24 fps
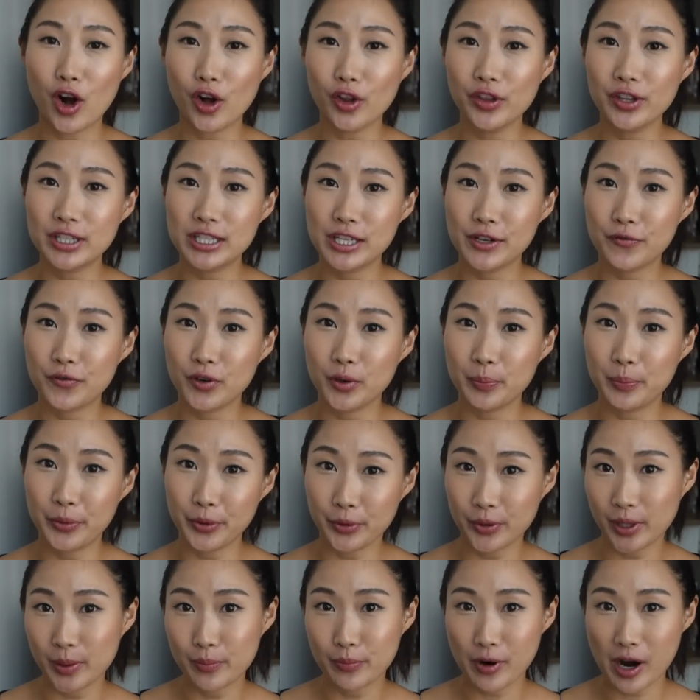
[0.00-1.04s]
all the different
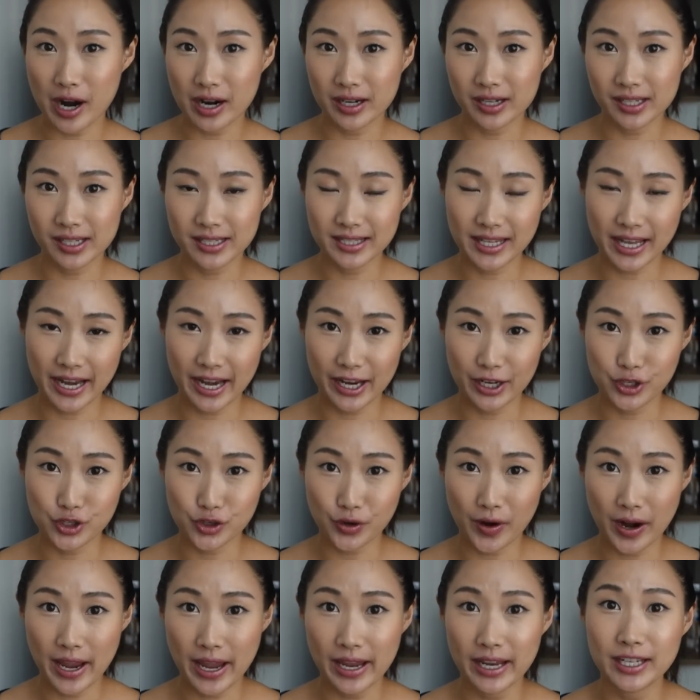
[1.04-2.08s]
beauty products that I
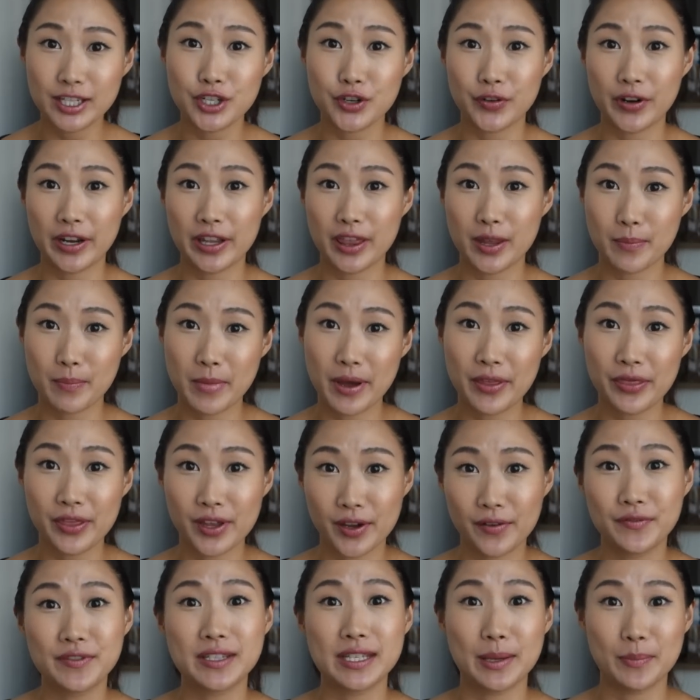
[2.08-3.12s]
tried during the month
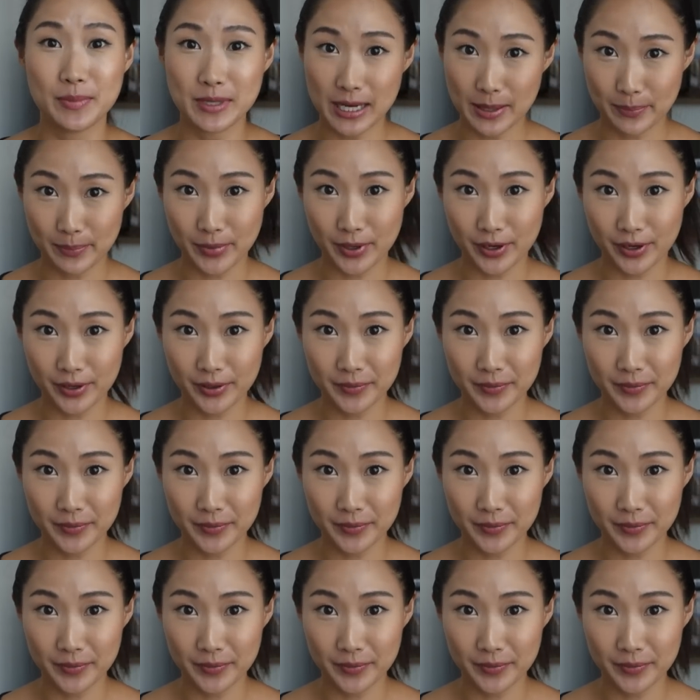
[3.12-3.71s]
of September.